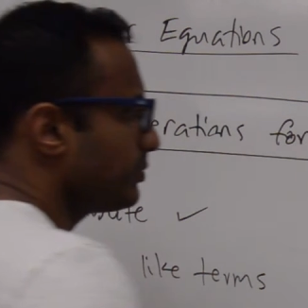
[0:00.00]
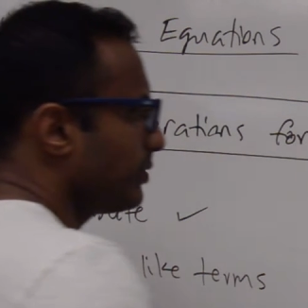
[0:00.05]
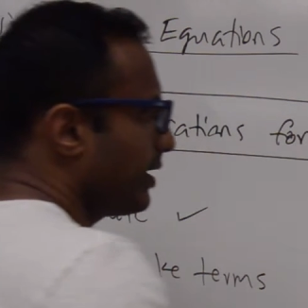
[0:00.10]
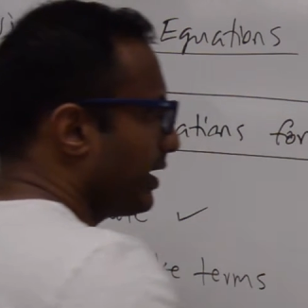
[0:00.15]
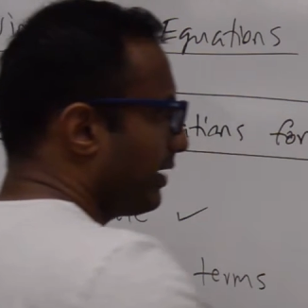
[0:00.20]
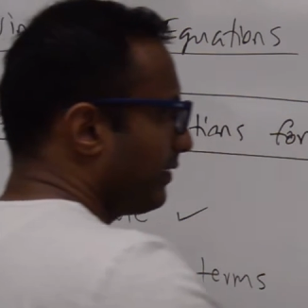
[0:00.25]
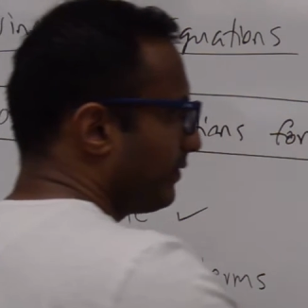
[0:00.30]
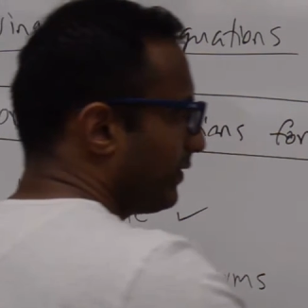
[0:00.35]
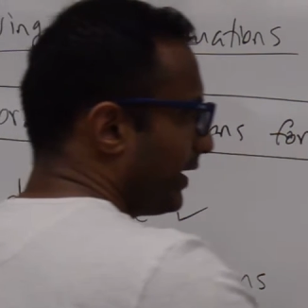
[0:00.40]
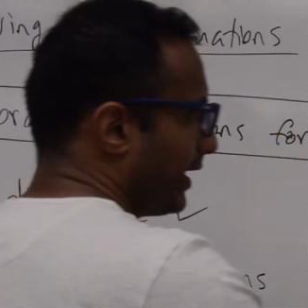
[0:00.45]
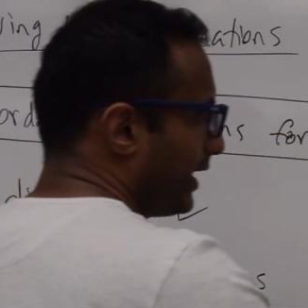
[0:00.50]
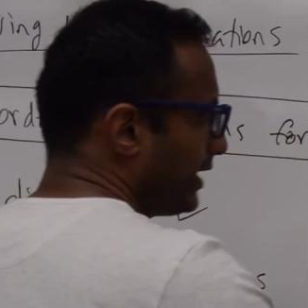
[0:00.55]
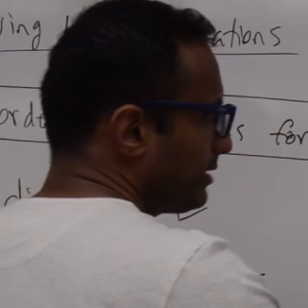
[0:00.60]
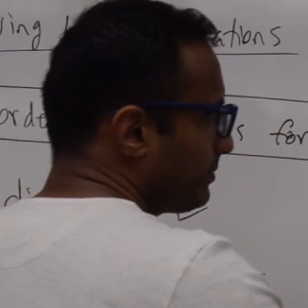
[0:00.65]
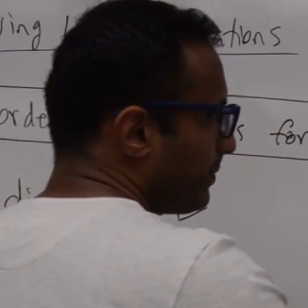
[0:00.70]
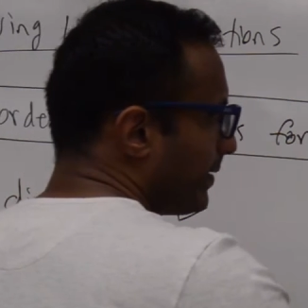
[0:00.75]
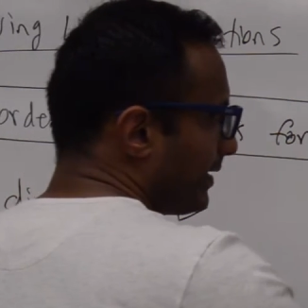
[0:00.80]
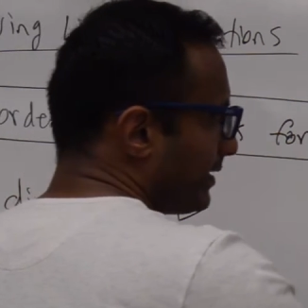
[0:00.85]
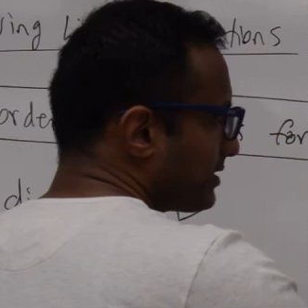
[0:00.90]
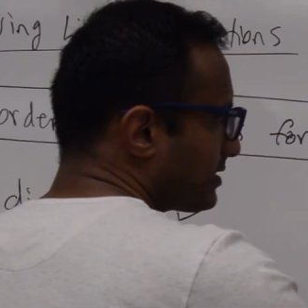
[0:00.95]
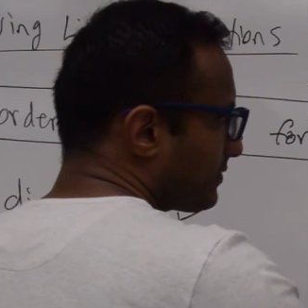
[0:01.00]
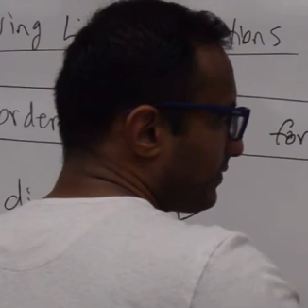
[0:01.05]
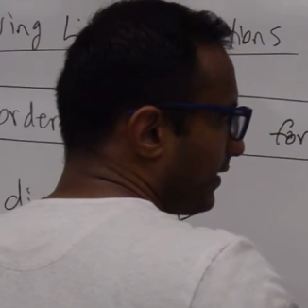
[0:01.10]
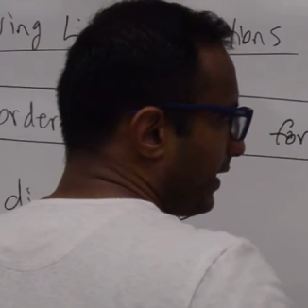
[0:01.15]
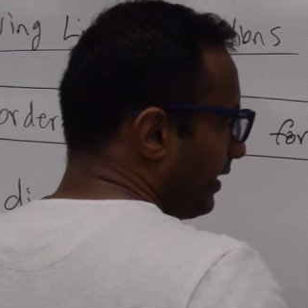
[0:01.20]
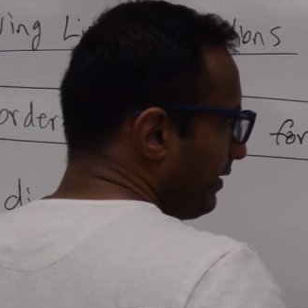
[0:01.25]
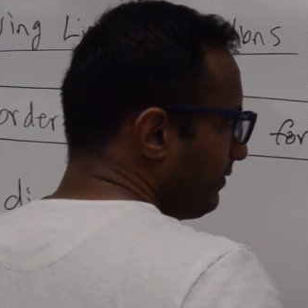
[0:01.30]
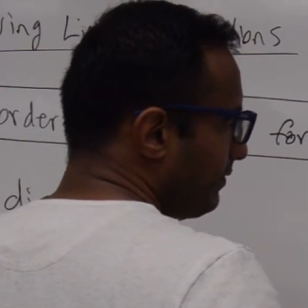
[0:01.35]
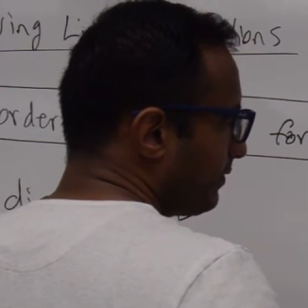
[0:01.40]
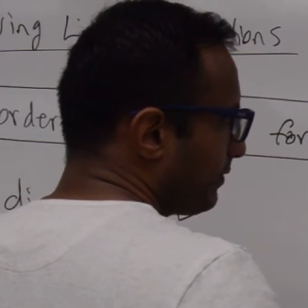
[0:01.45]
we have 8 minus
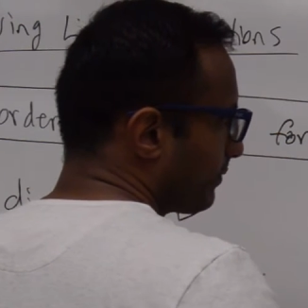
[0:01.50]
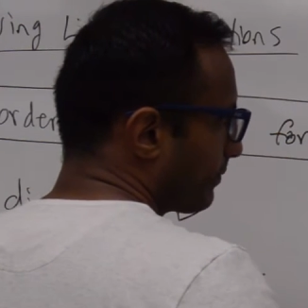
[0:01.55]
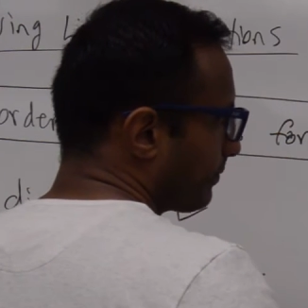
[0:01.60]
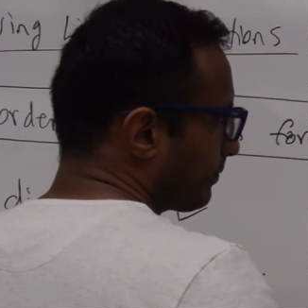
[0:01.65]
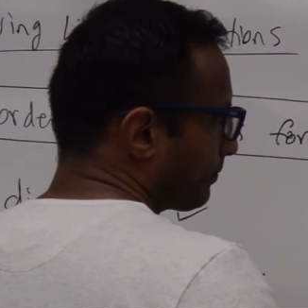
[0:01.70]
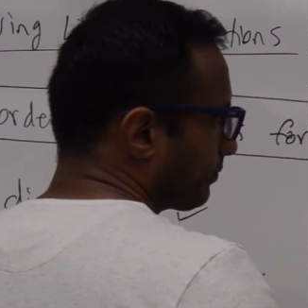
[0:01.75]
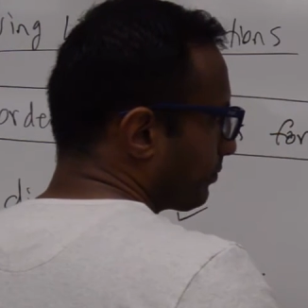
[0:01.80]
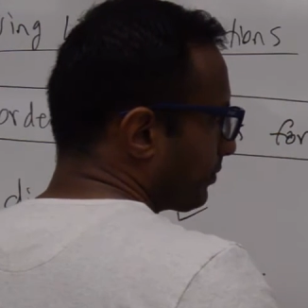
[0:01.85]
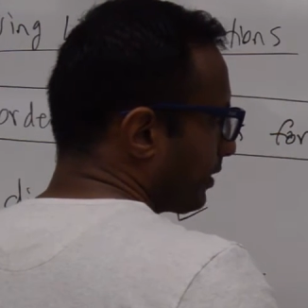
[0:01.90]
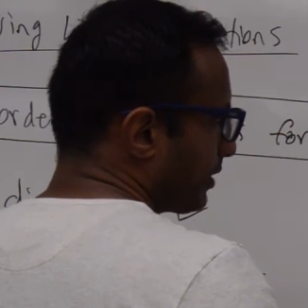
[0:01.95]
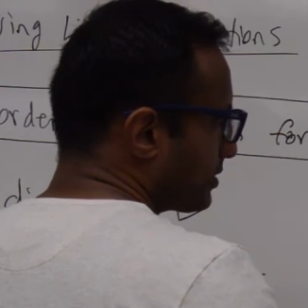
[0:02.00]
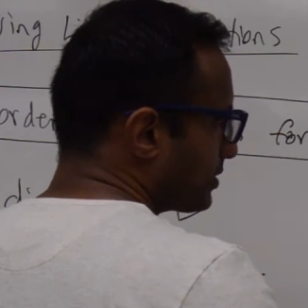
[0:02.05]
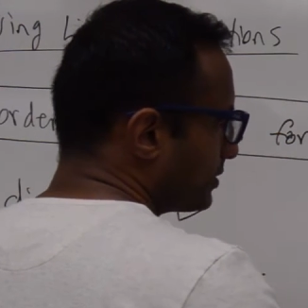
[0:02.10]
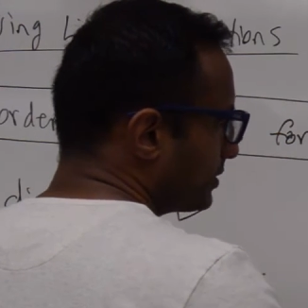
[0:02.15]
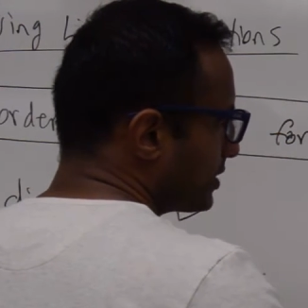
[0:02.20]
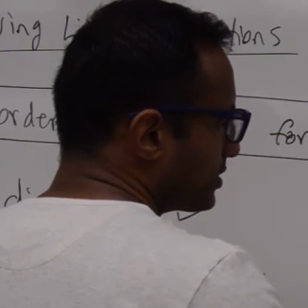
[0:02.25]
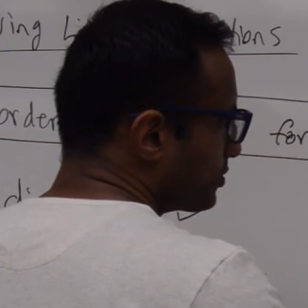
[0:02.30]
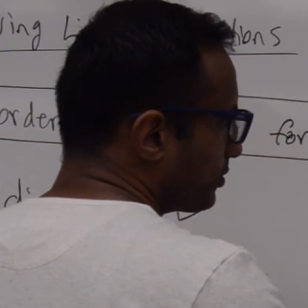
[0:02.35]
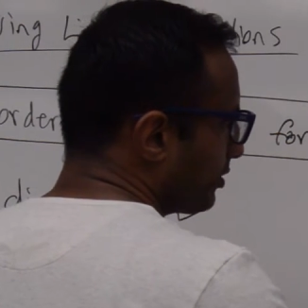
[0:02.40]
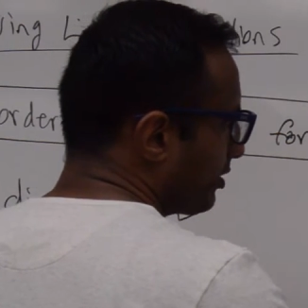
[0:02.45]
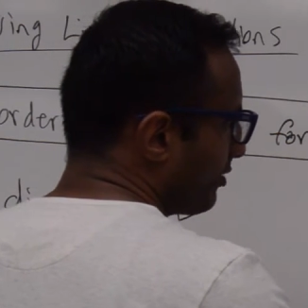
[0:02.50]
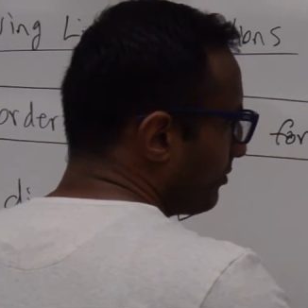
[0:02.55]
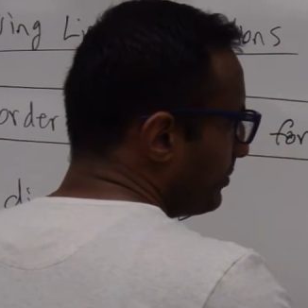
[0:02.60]
5. So this will give